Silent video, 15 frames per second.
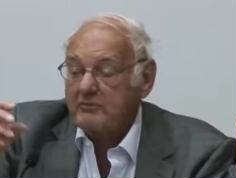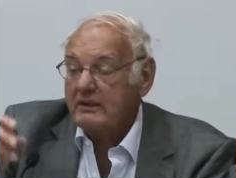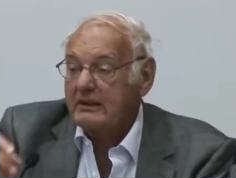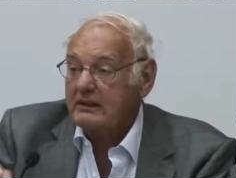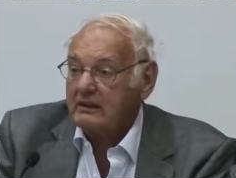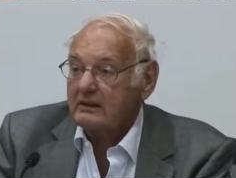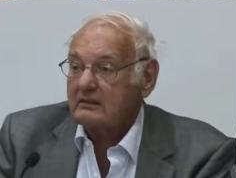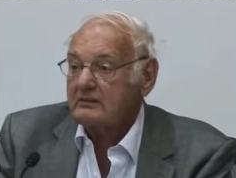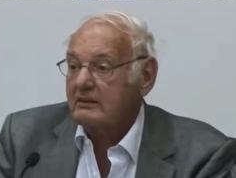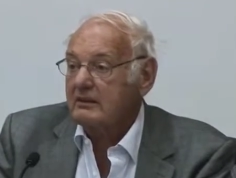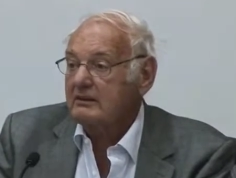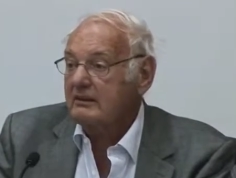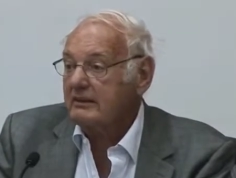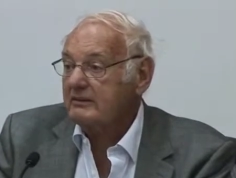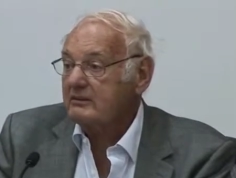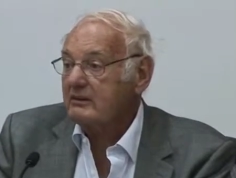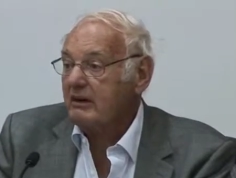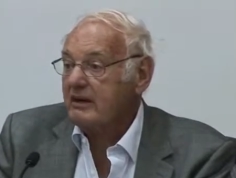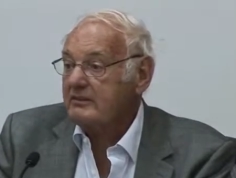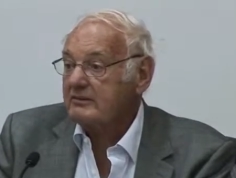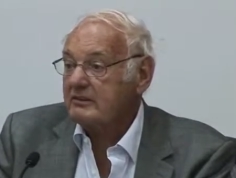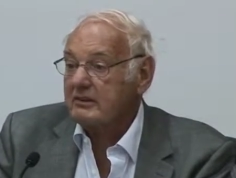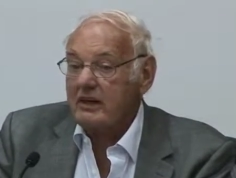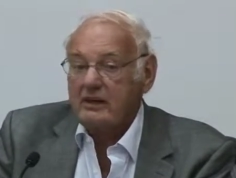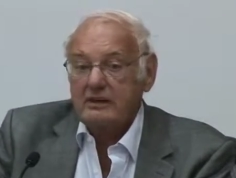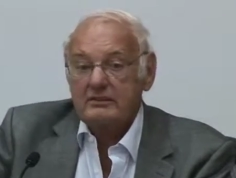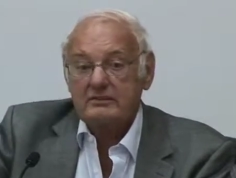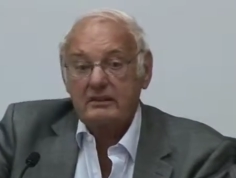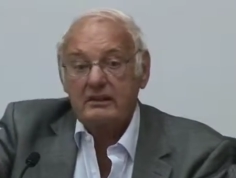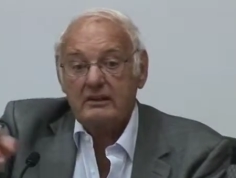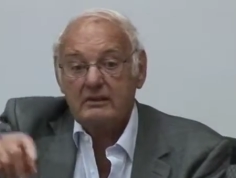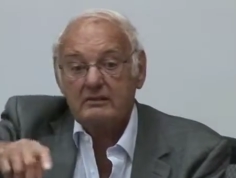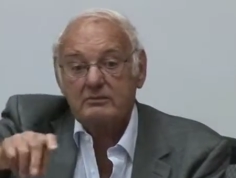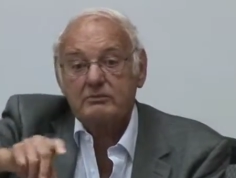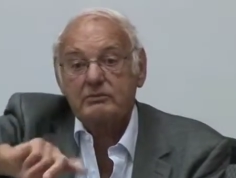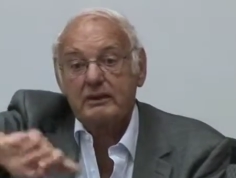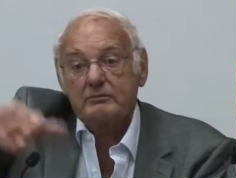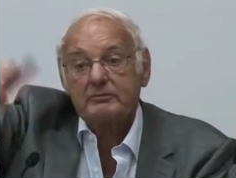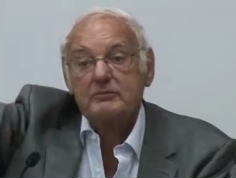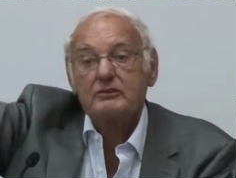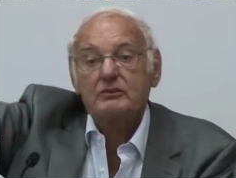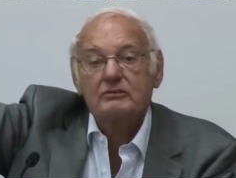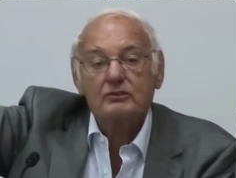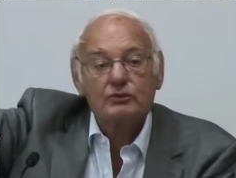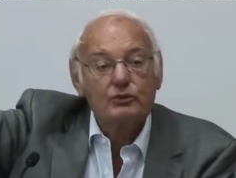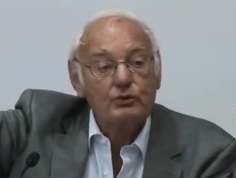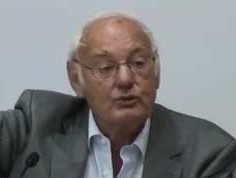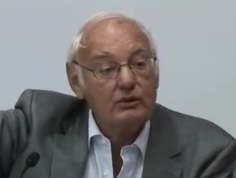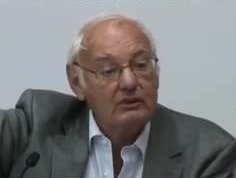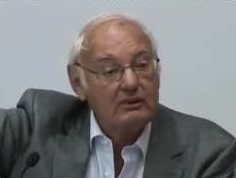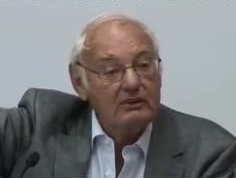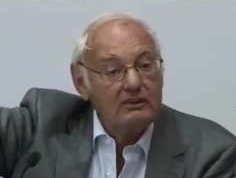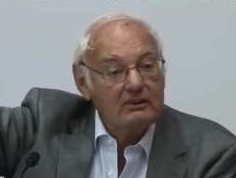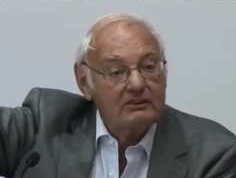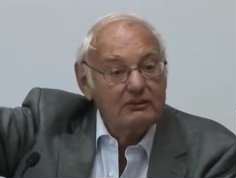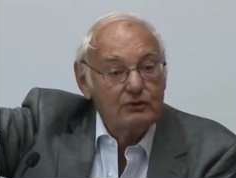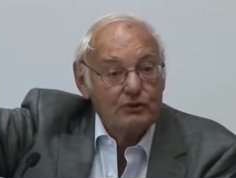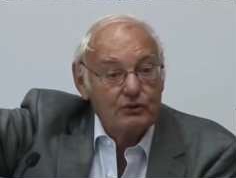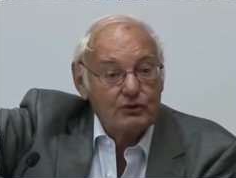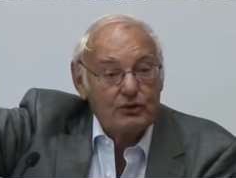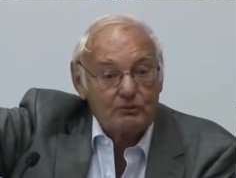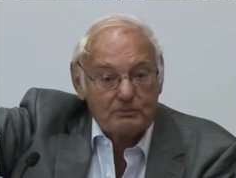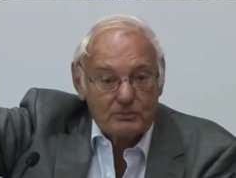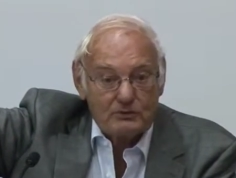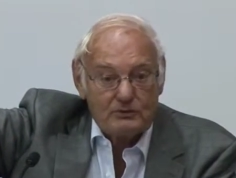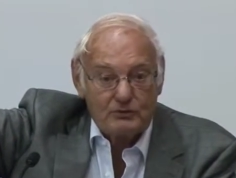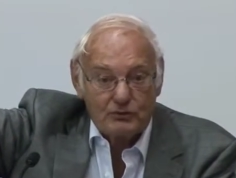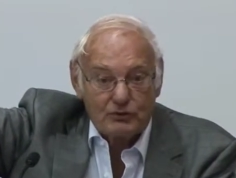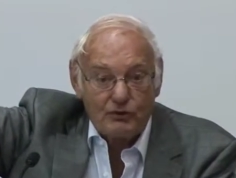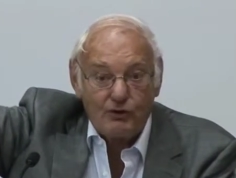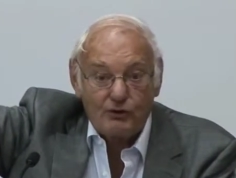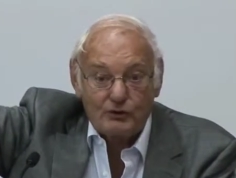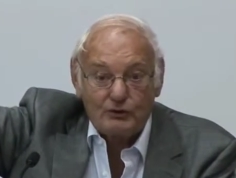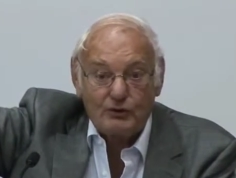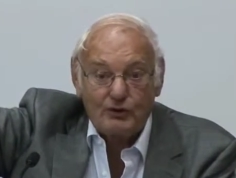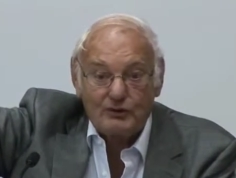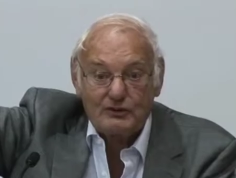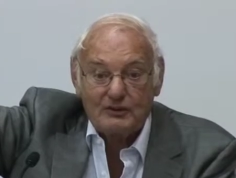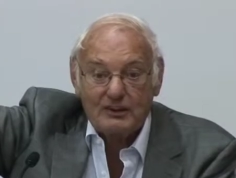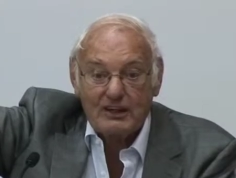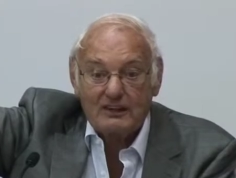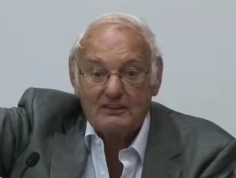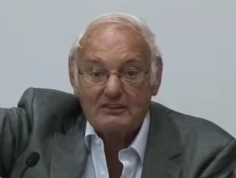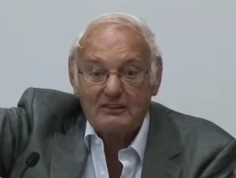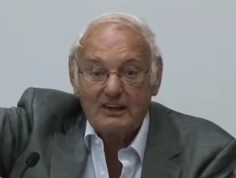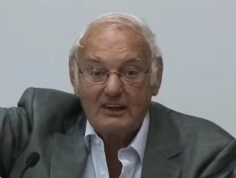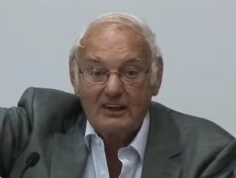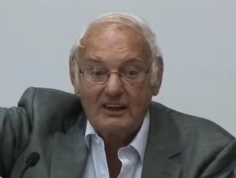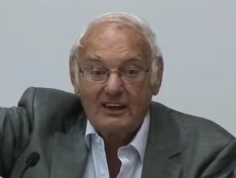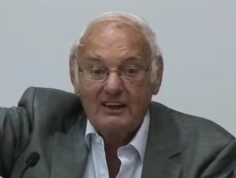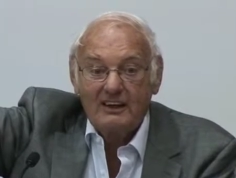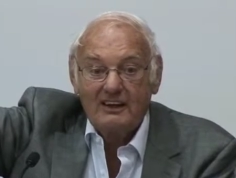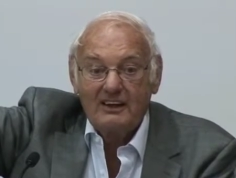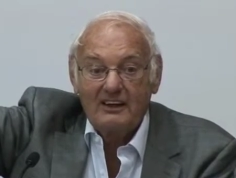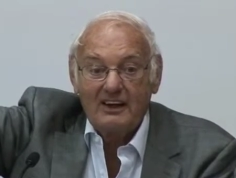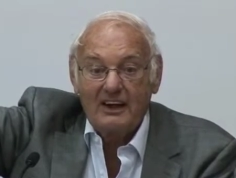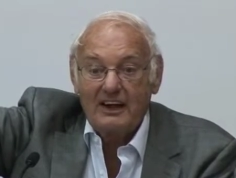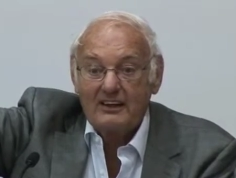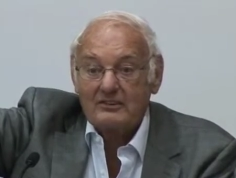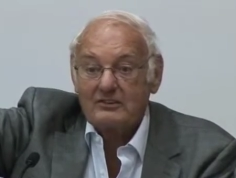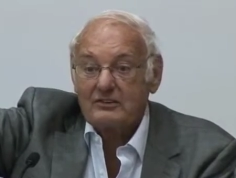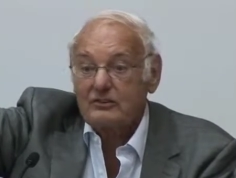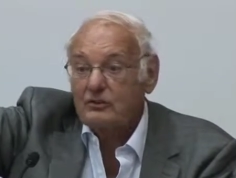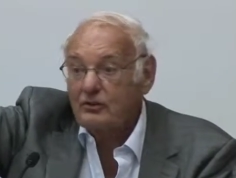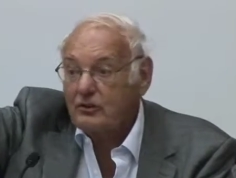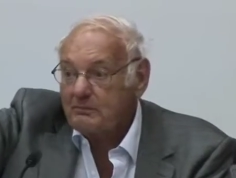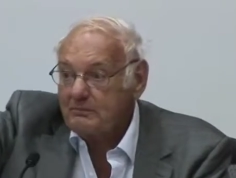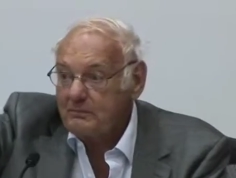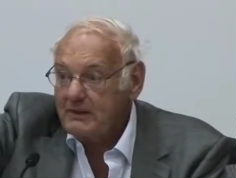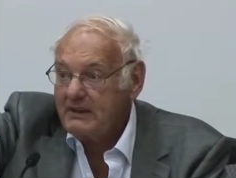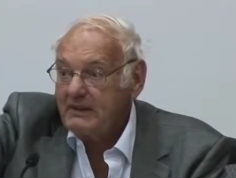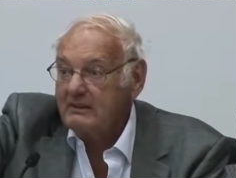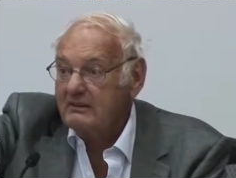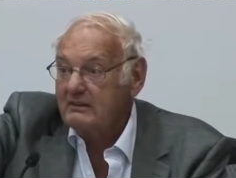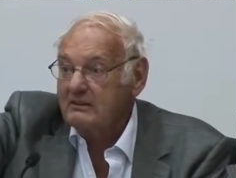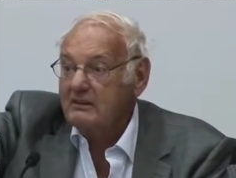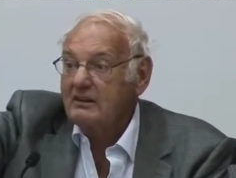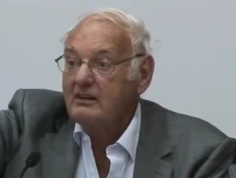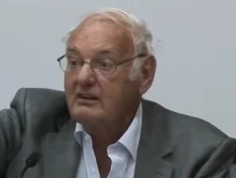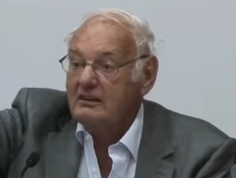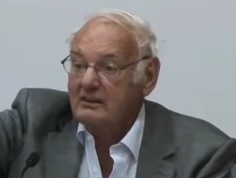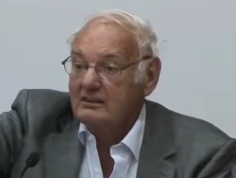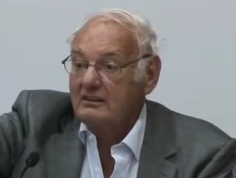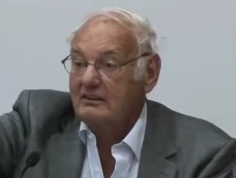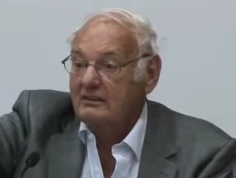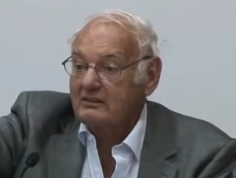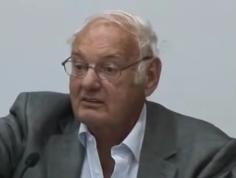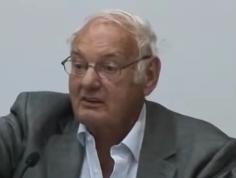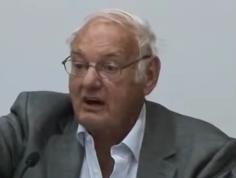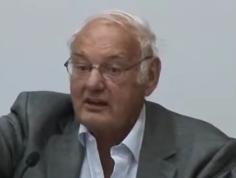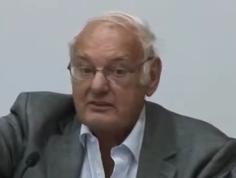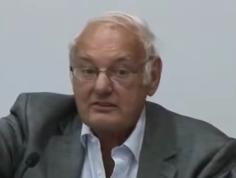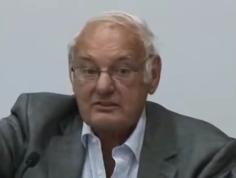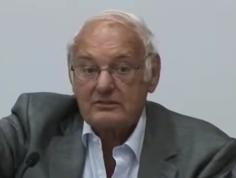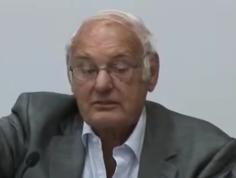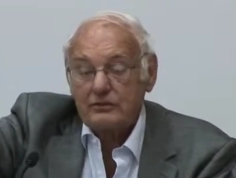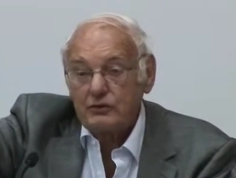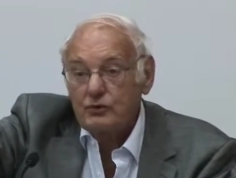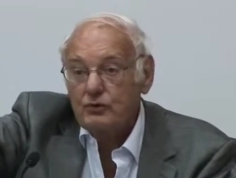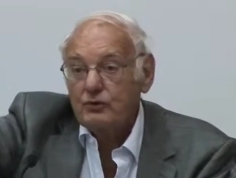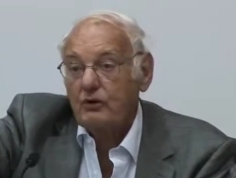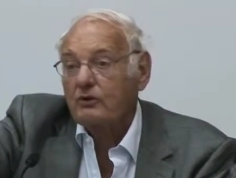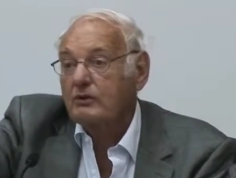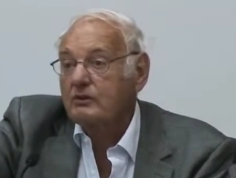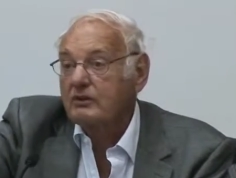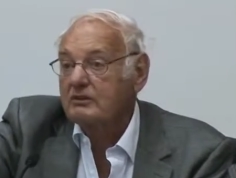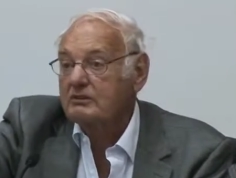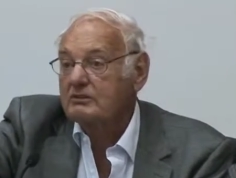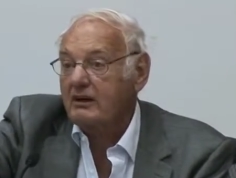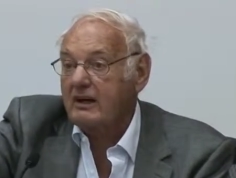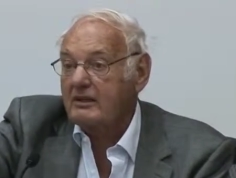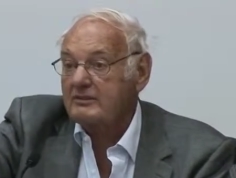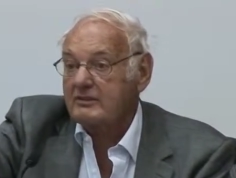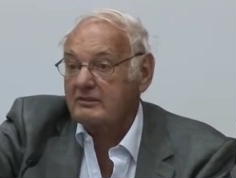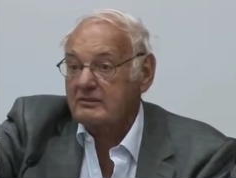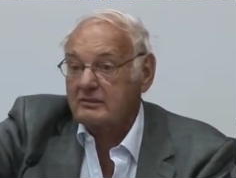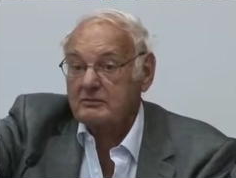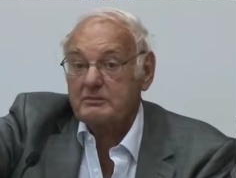American debt crisis. And then it swept to Europe, to the old continent, uh, as a European uh, crisis, a Euro crisis.